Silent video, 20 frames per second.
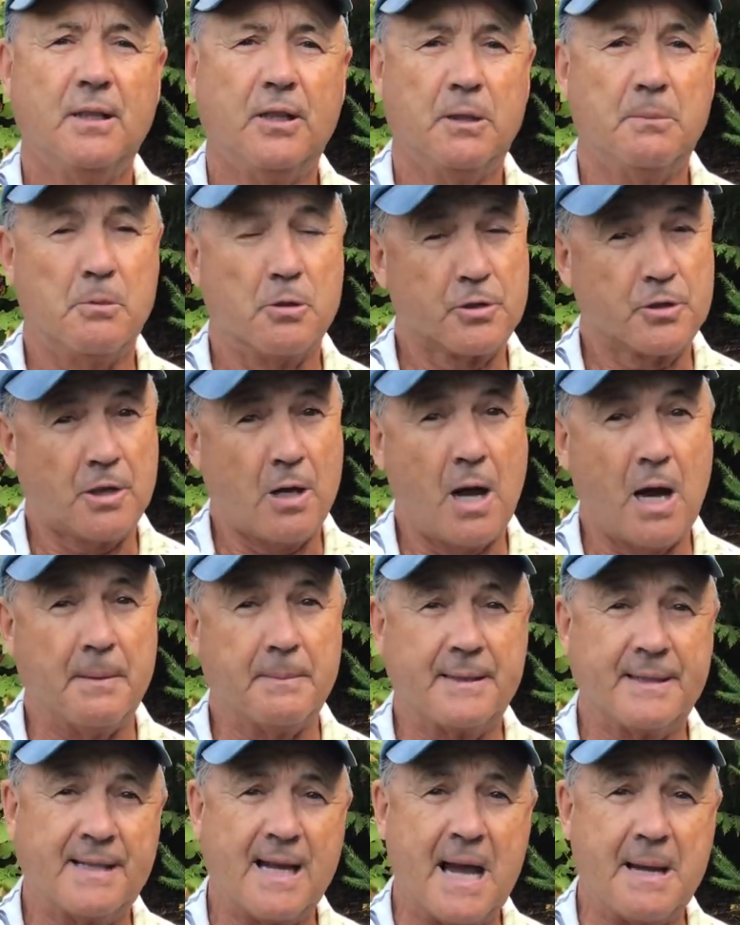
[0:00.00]
The most
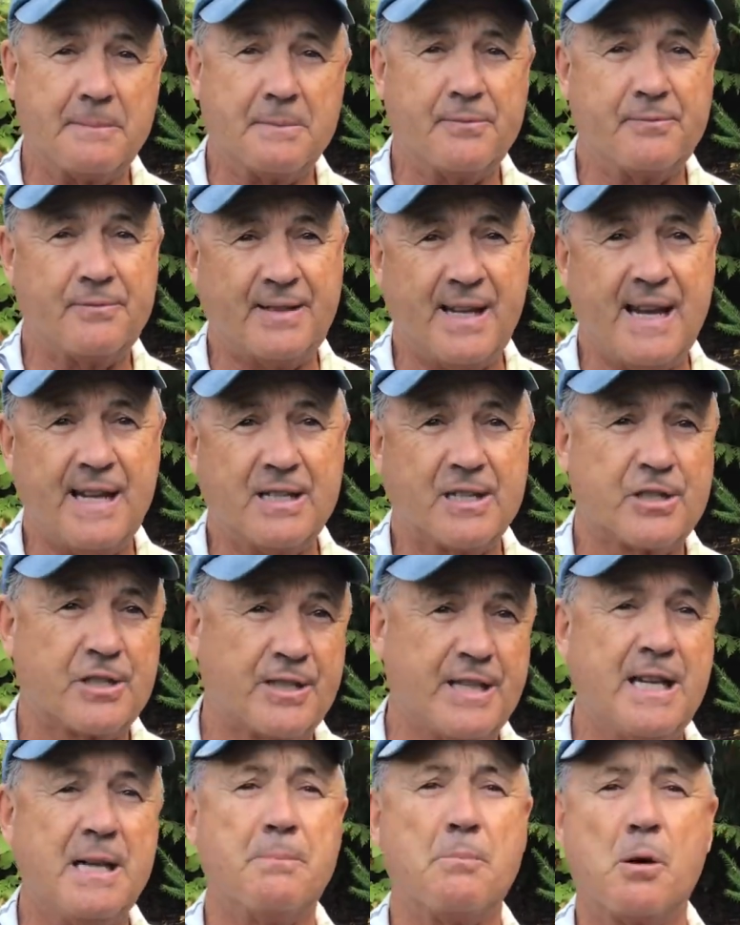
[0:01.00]
common time of day to
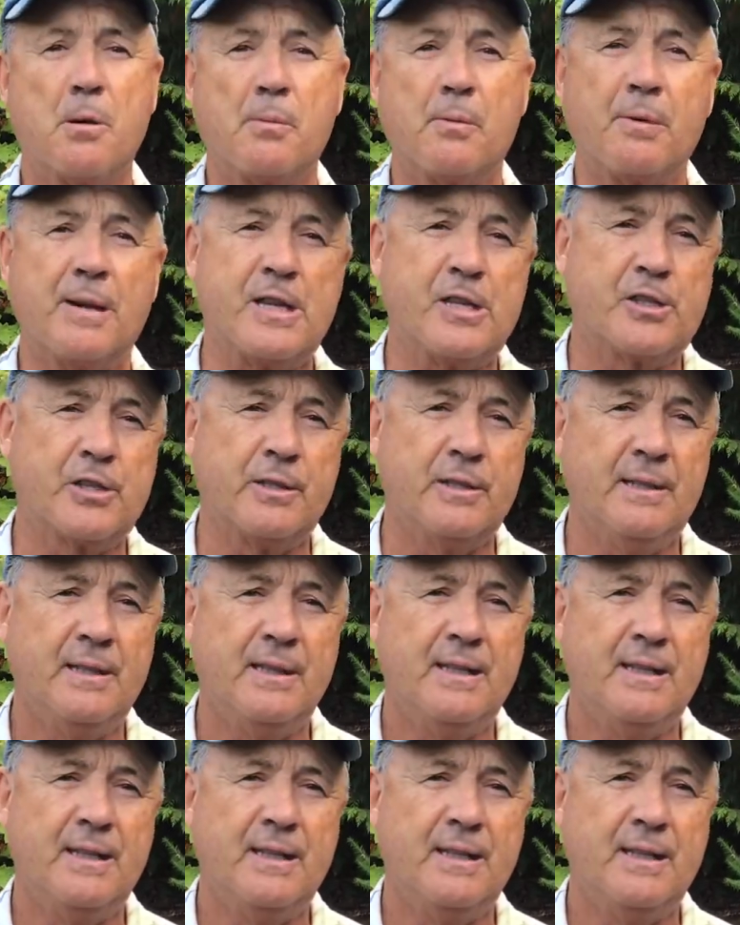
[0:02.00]
see a murmuration